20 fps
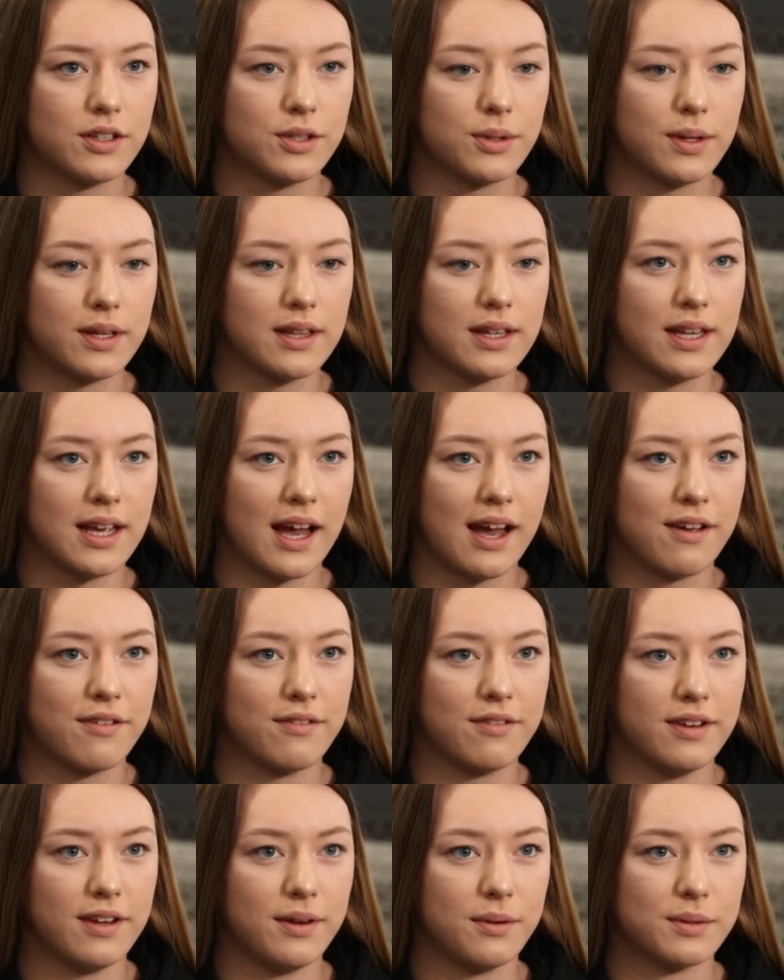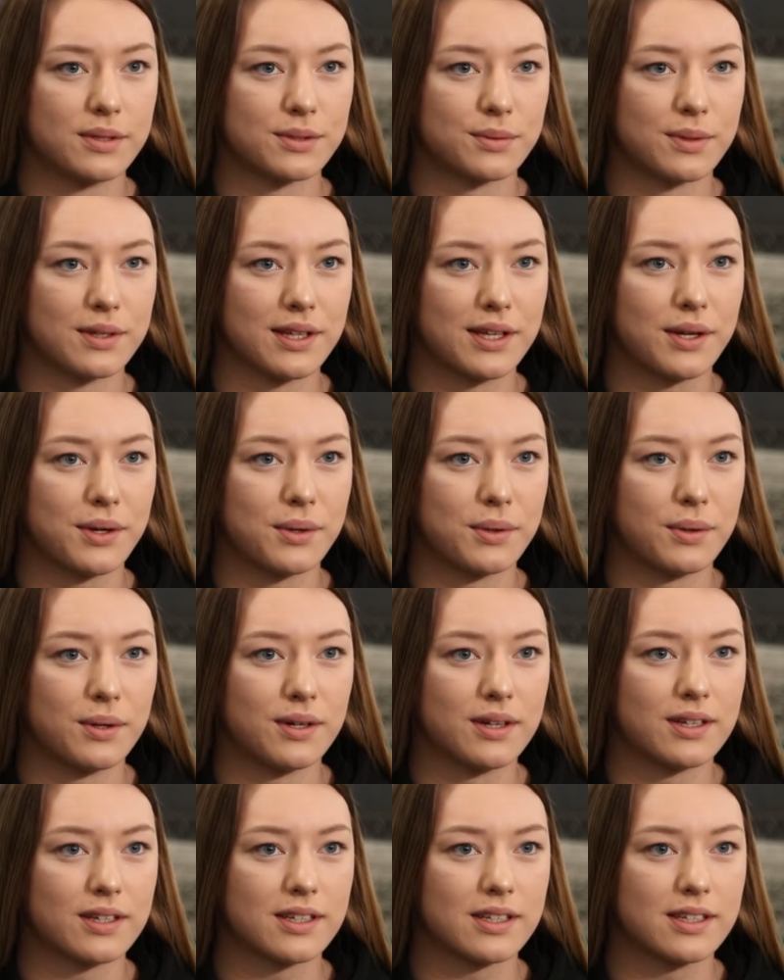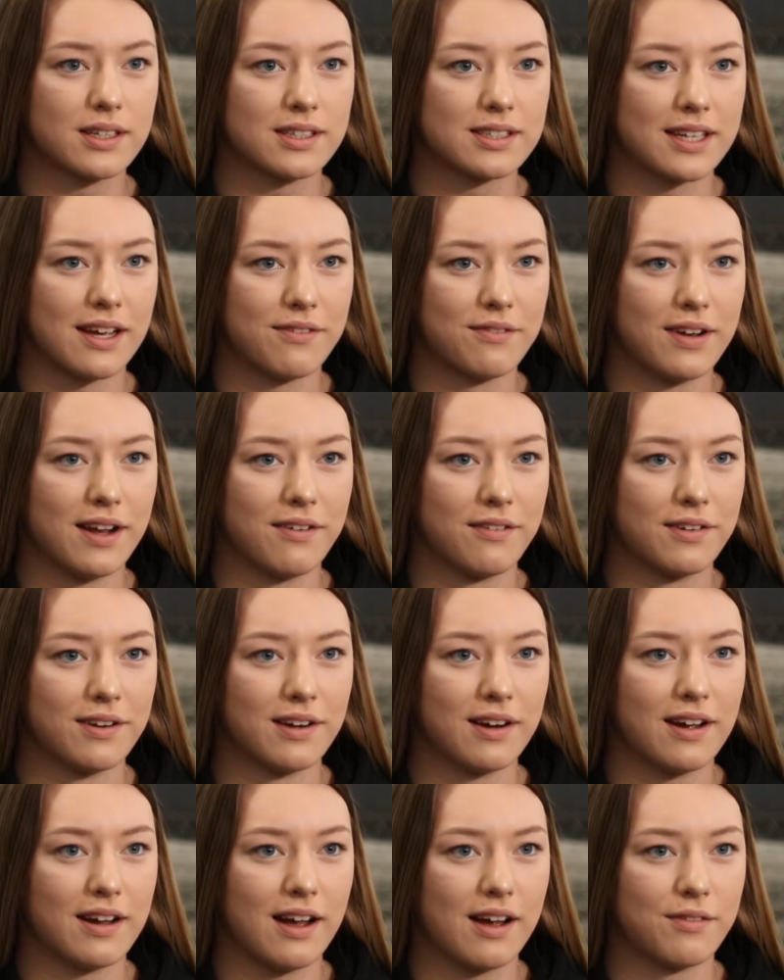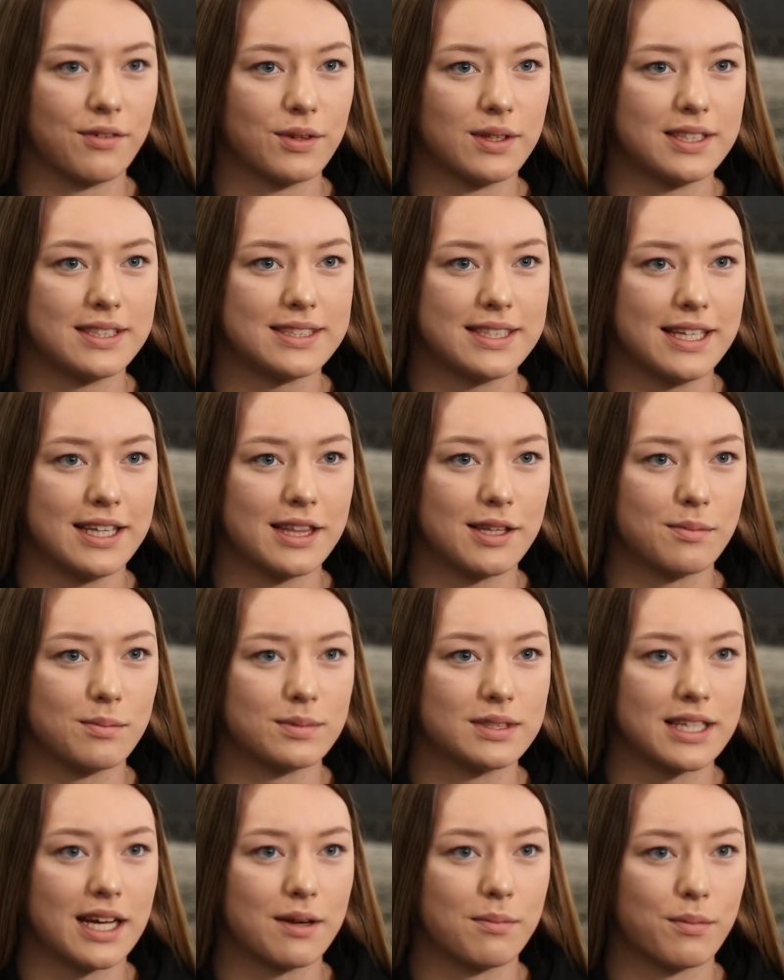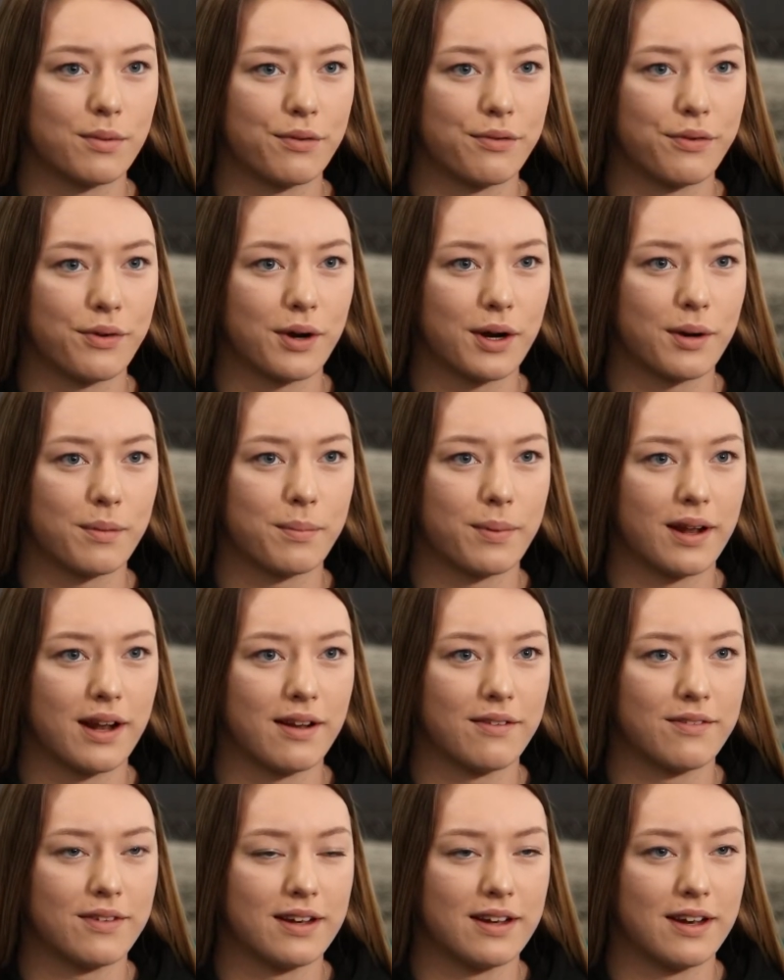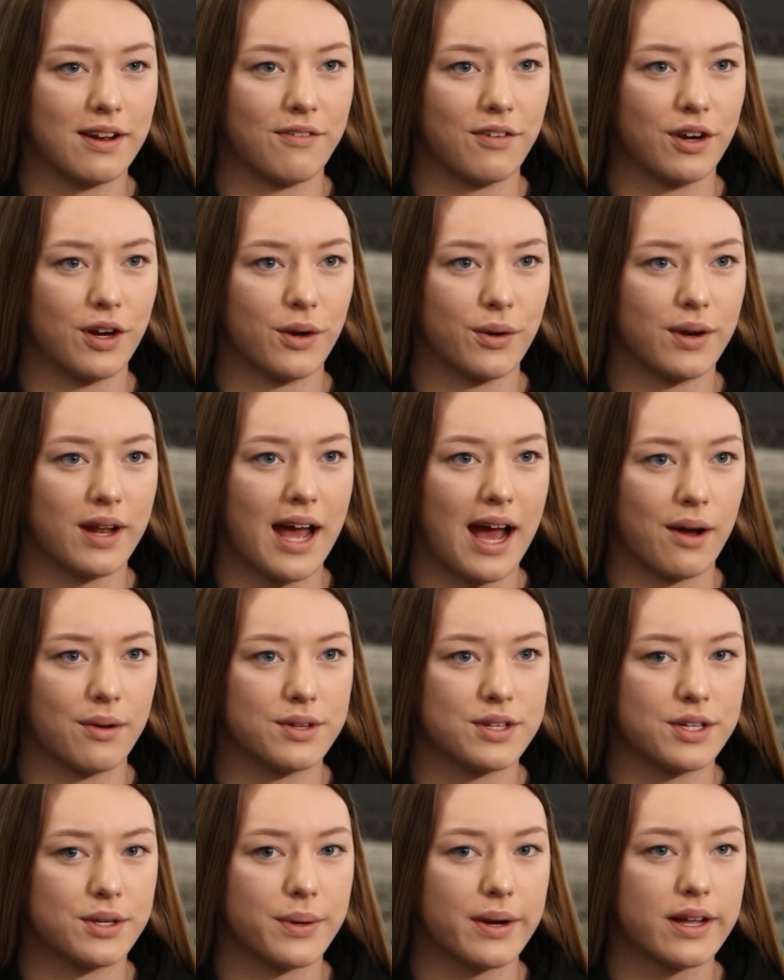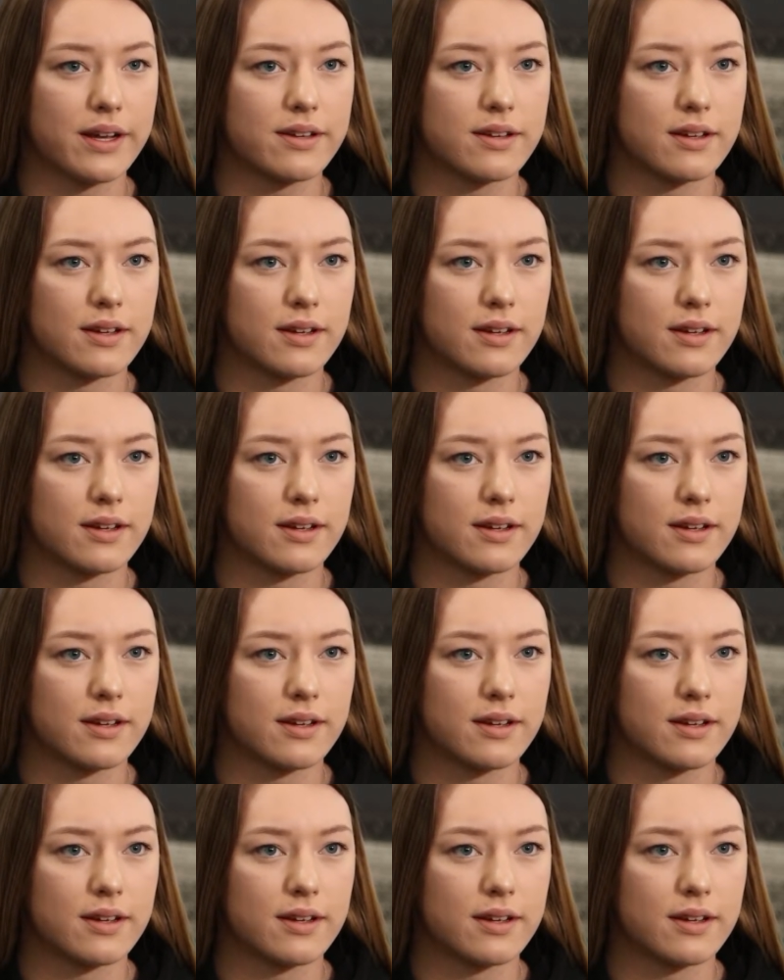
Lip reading: Doing the IV was really cool, because I've only seen them done before, but I've never known how to do it.